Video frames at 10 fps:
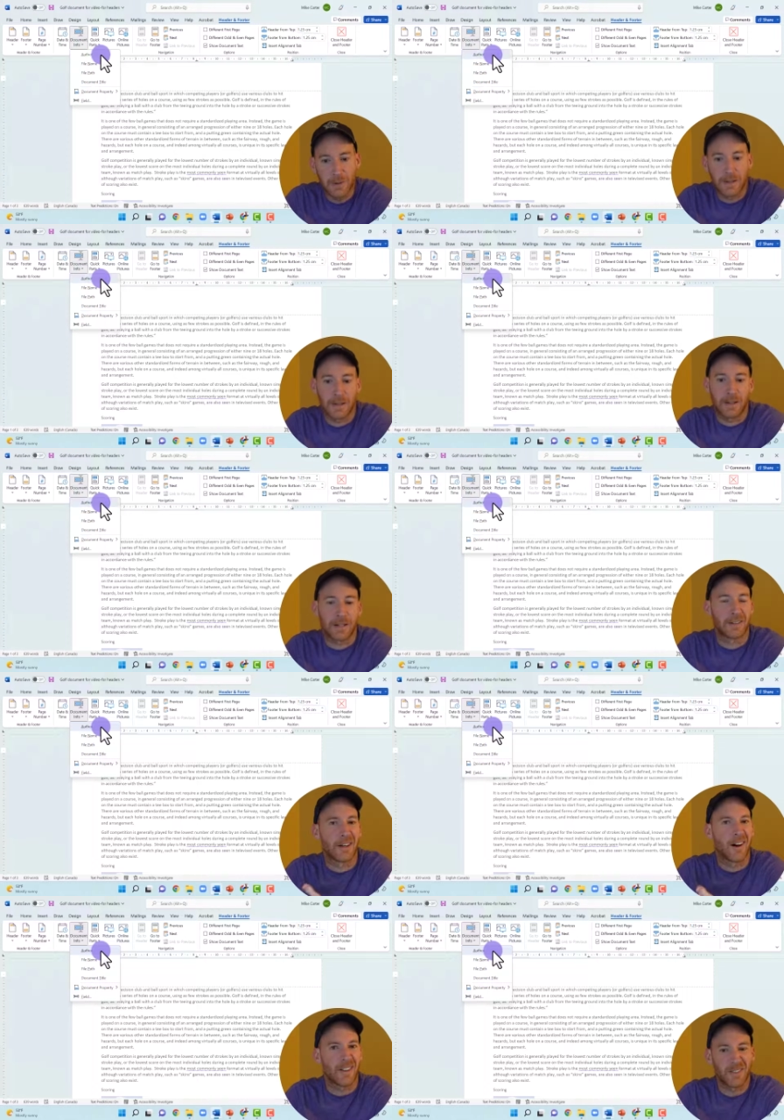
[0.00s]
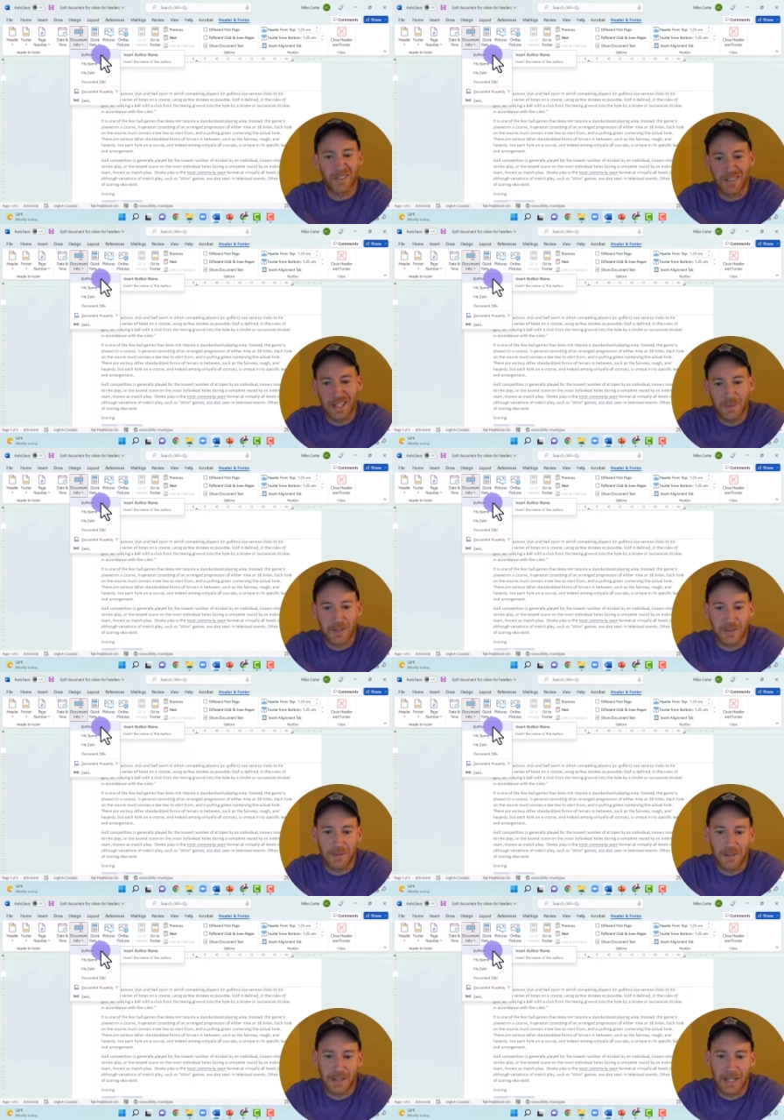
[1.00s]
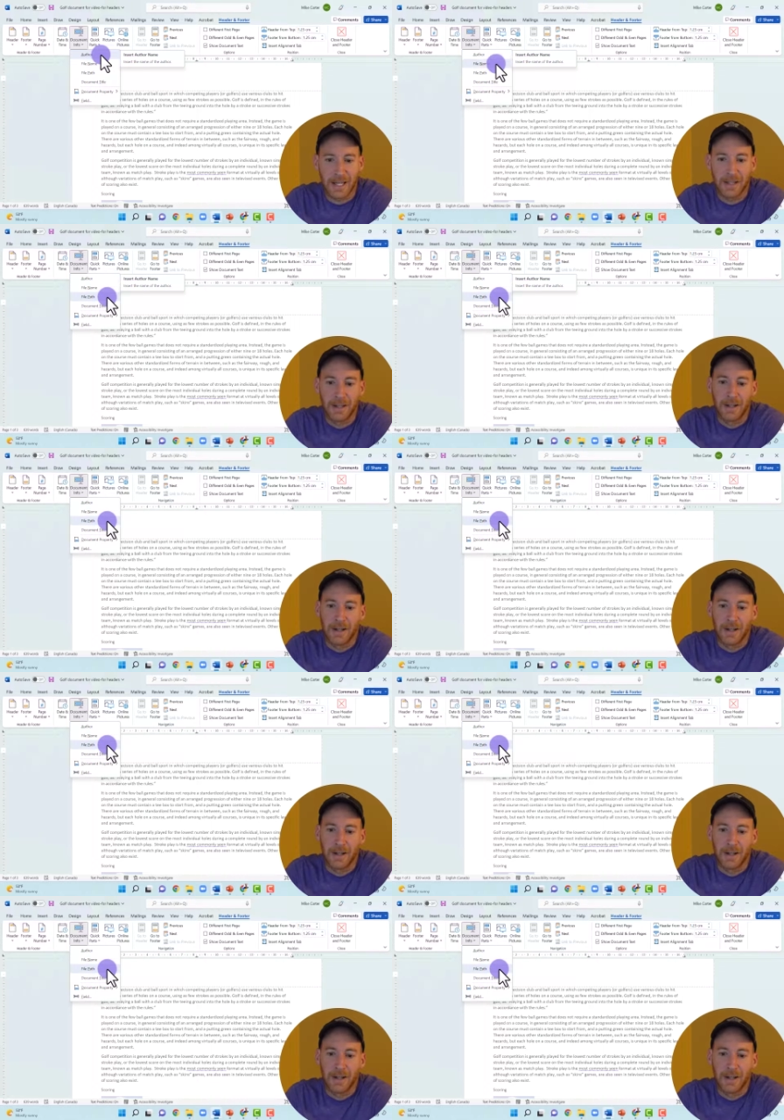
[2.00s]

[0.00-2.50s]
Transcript: you got like the author's name and stuff like that